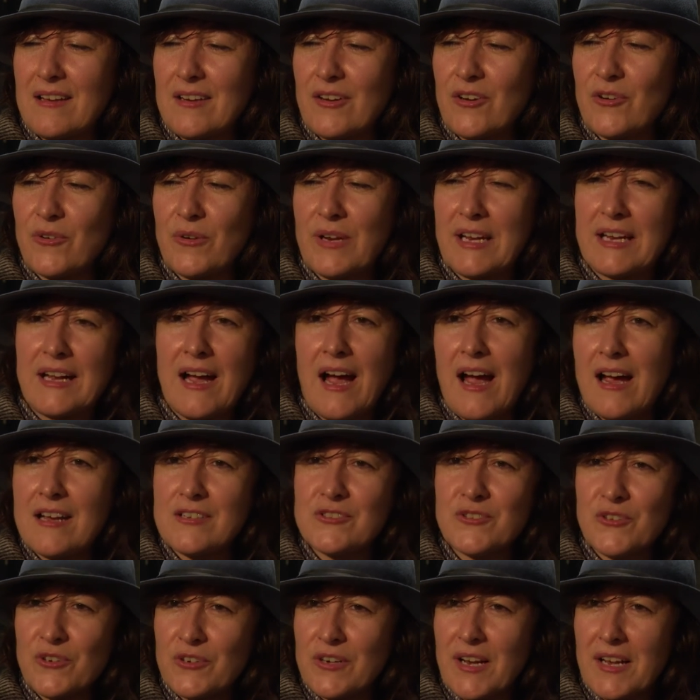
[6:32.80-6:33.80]
Greek
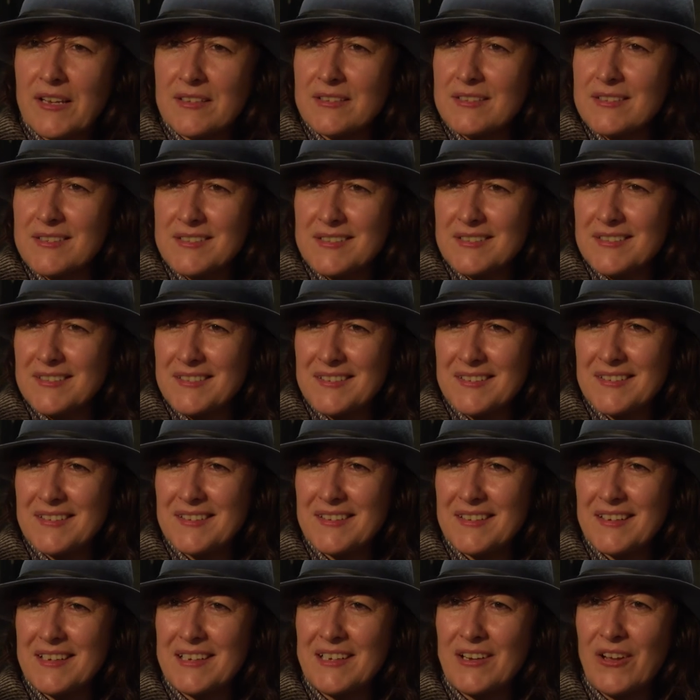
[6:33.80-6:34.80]
astronauts,
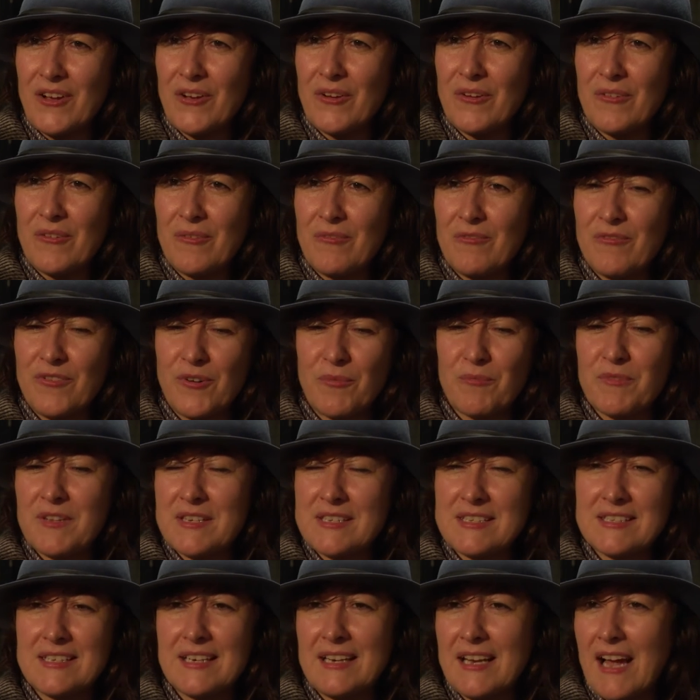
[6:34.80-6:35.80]
you know, from the
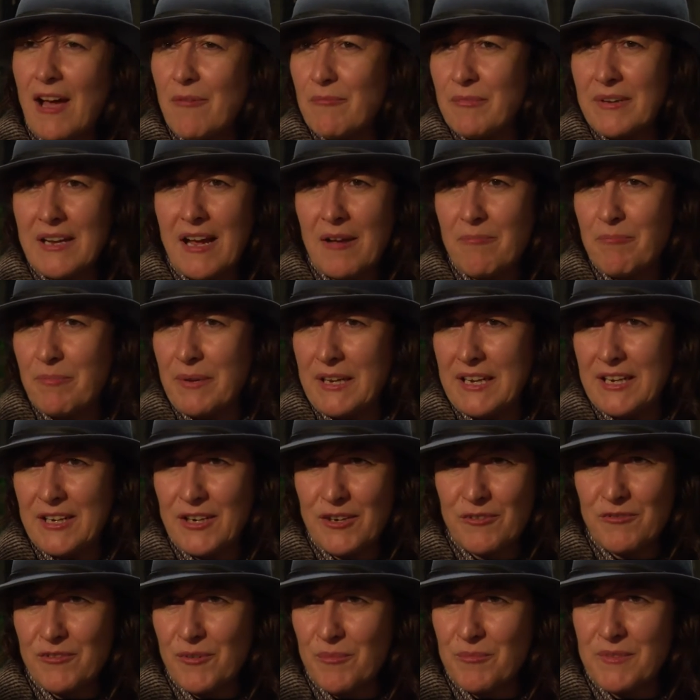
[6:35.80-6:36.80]
sea, coming,
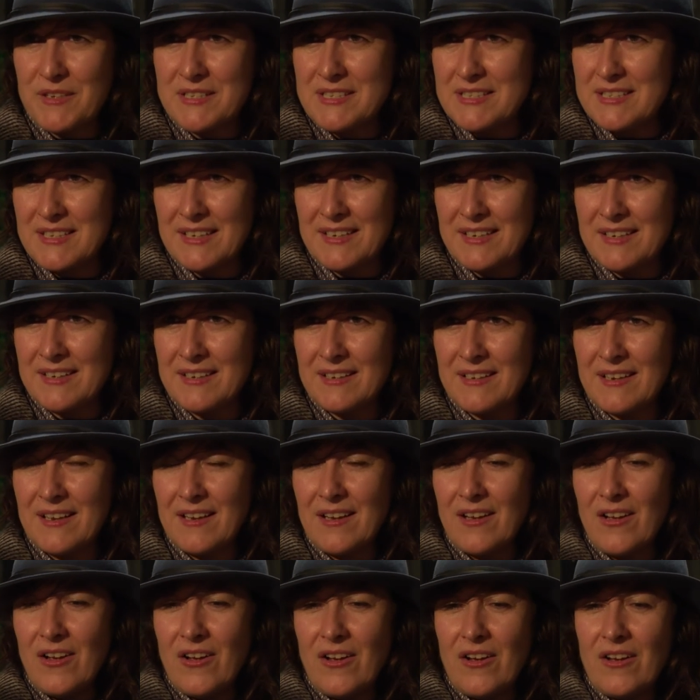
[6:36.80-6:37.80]
appearing from the sea,
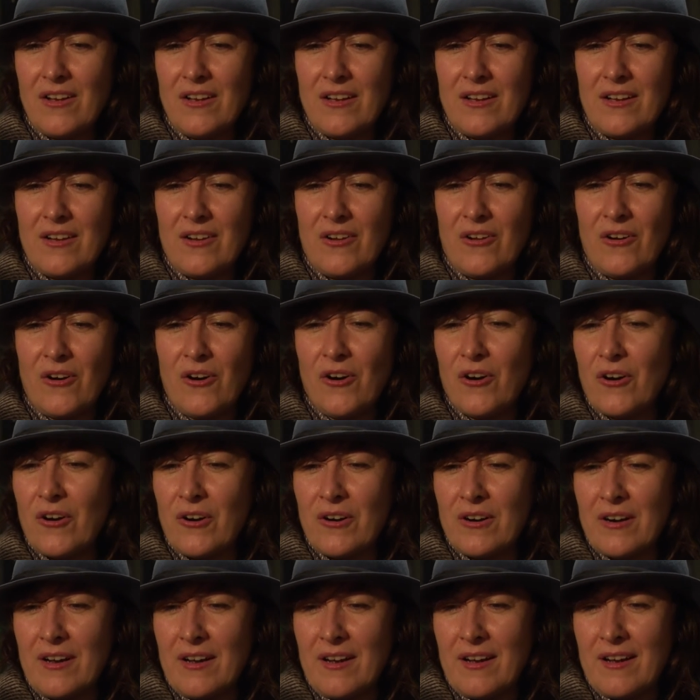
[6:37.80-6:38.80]

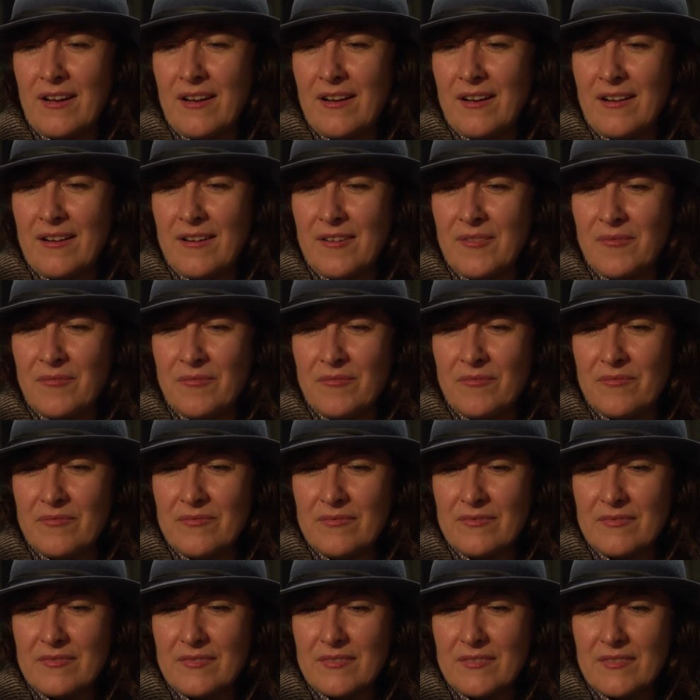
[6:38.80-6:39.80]
or um,
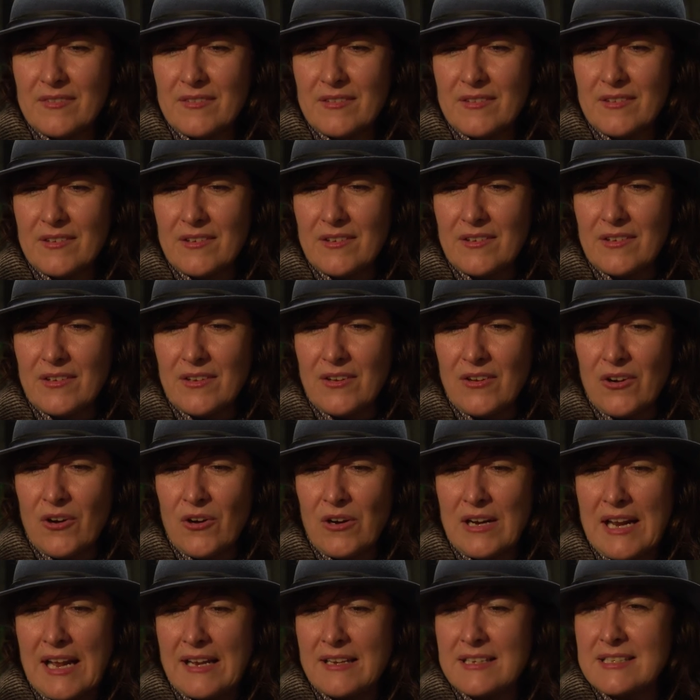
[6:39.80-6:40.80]
or
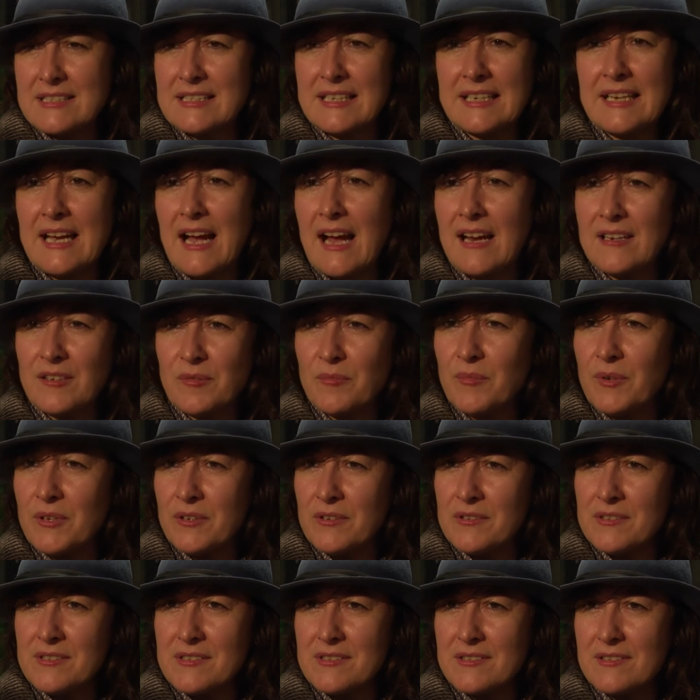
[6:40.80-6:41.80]
like sea
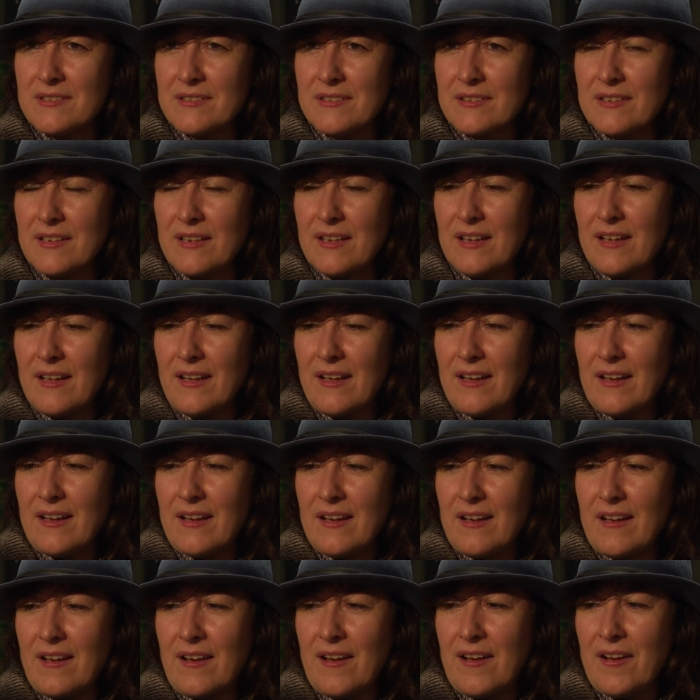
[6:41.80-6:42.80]
animals.
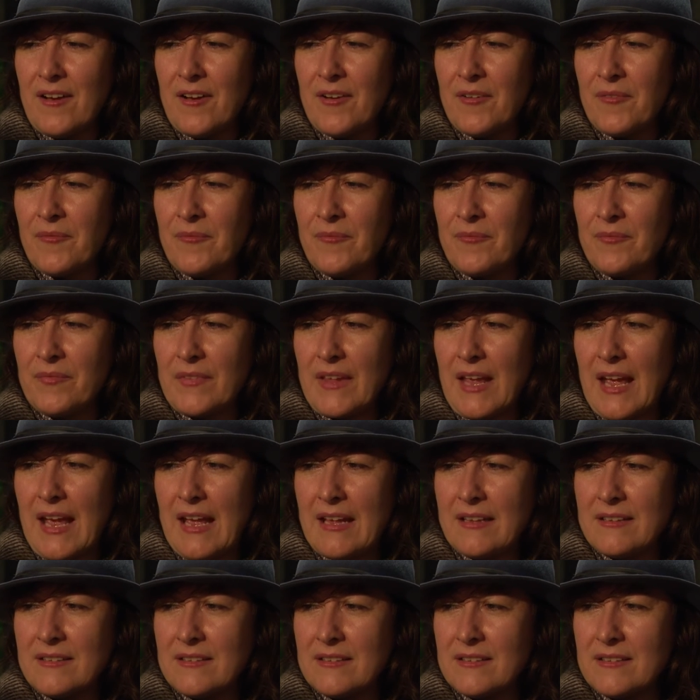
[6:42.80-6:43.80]
Um,
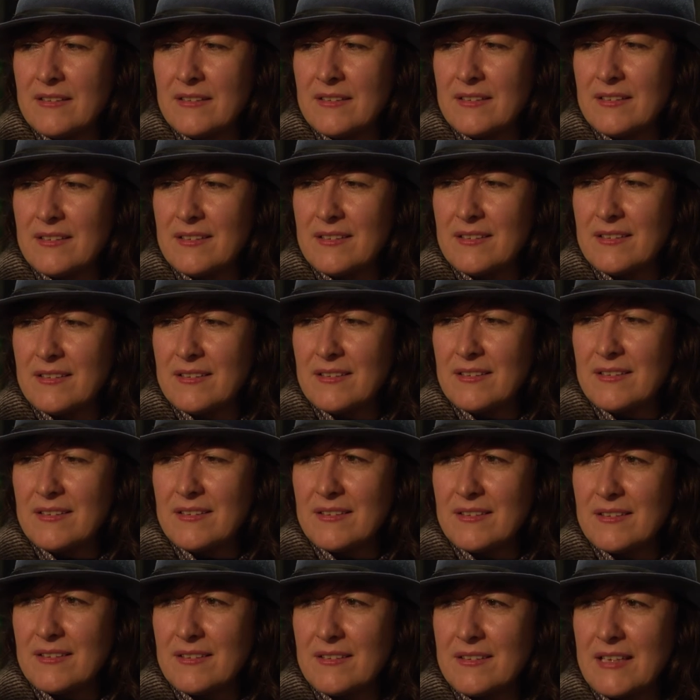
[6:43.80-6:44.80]
and
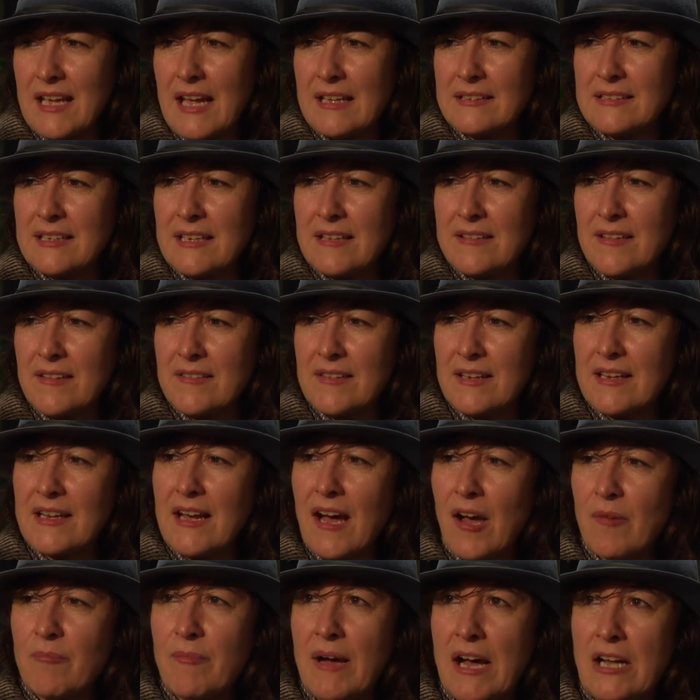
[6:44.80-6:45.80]
the idea that they
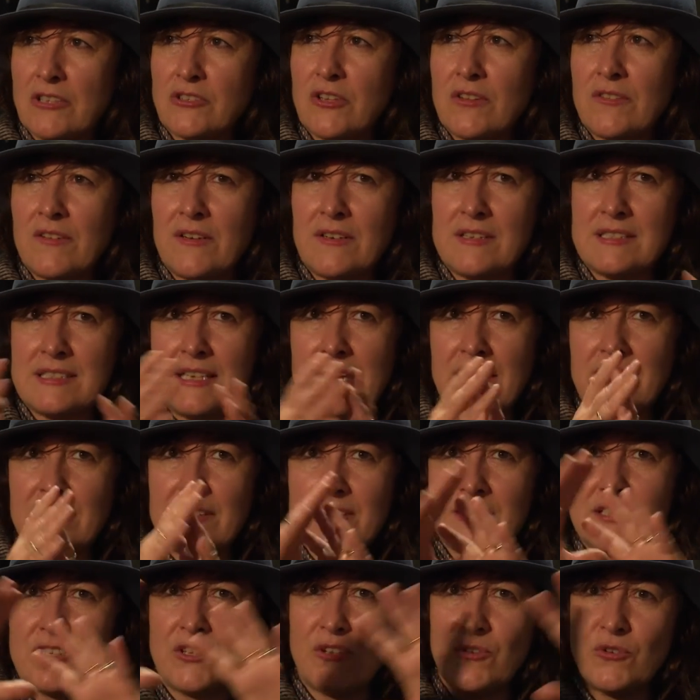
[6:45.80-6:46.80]
come out and there is like
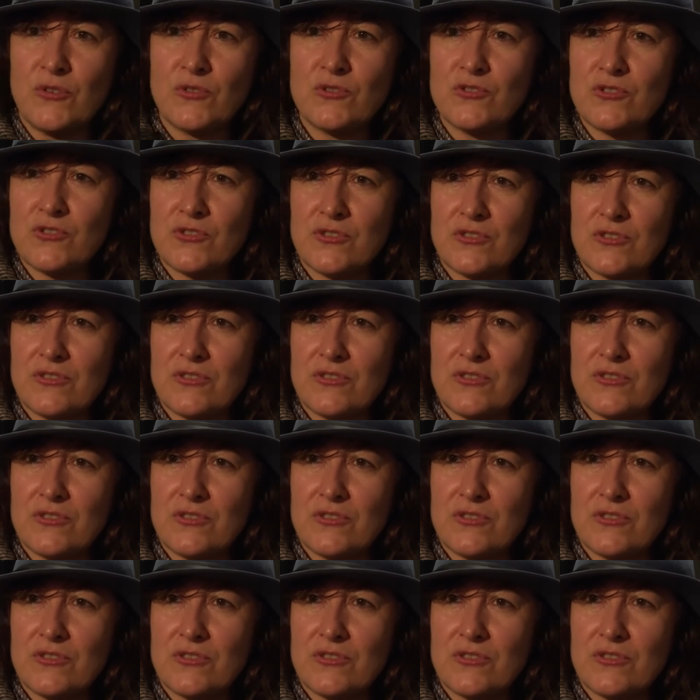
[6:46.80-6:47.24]
this huge